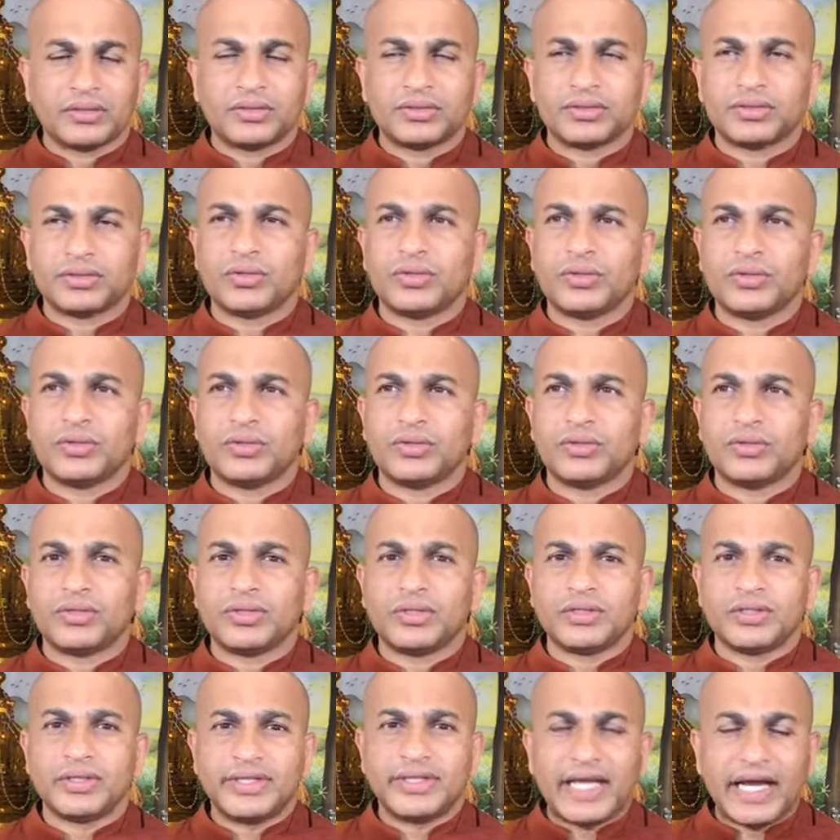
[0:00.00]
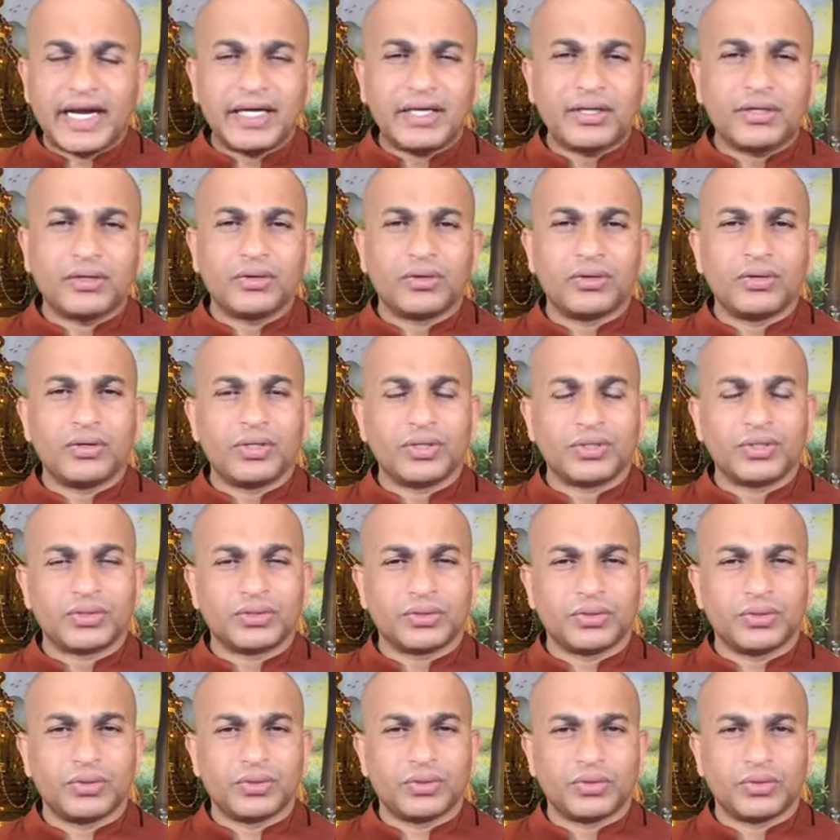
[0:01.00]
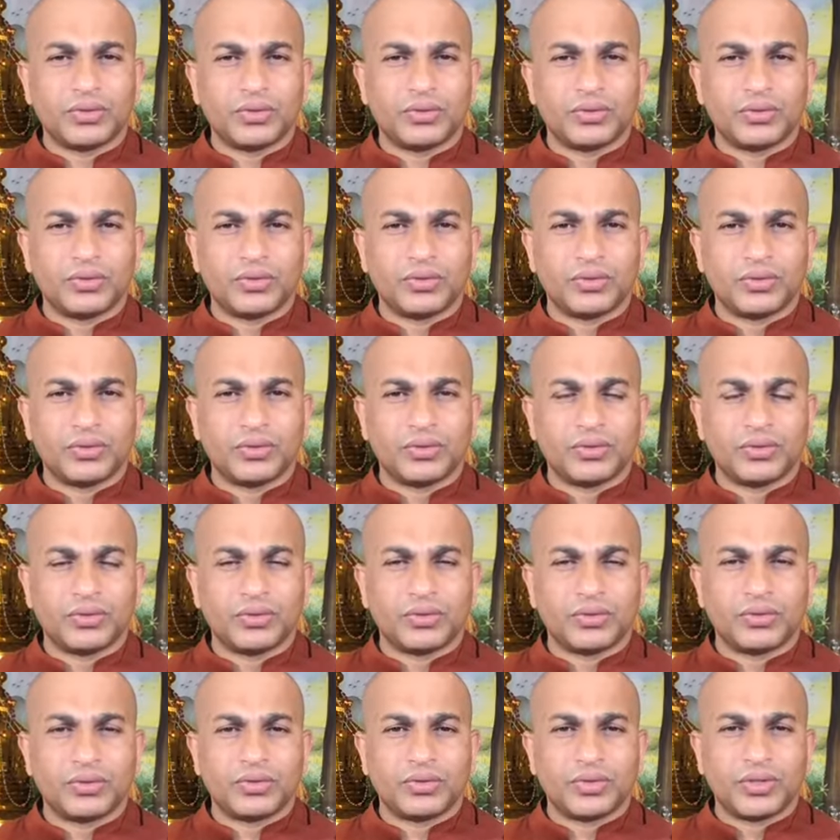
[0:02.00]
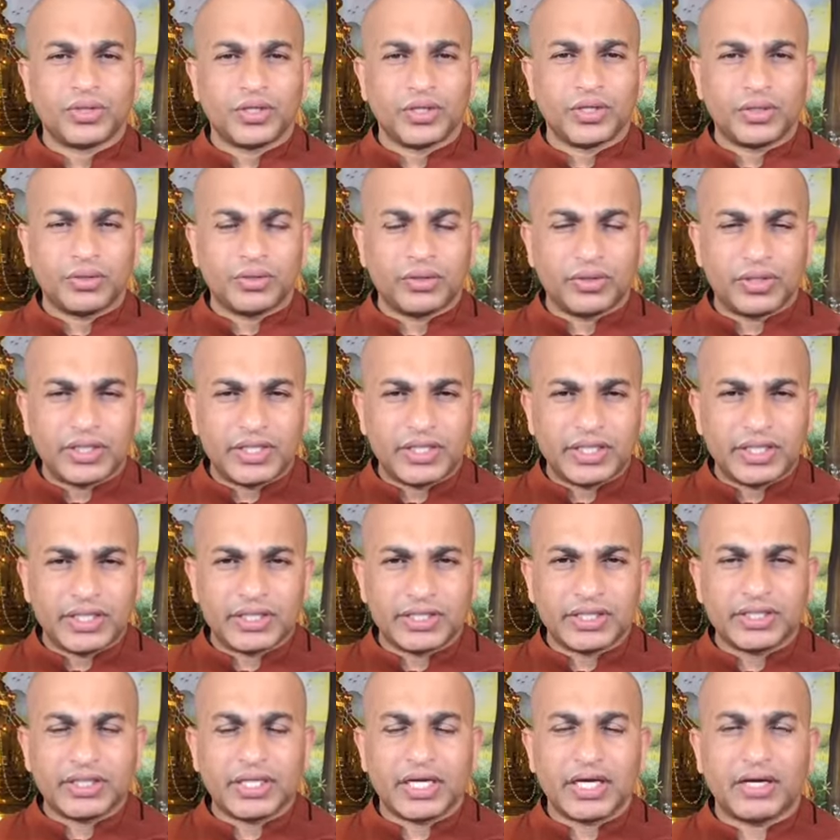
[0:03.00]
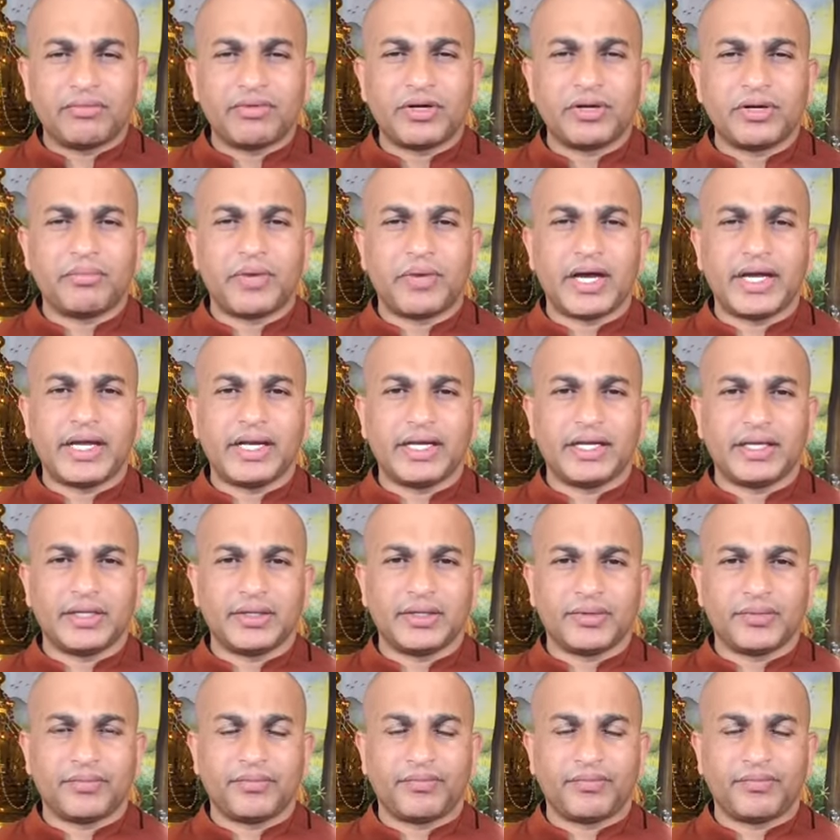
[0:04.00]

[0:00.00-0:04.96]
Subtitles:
So that also, you know, dirt our mind,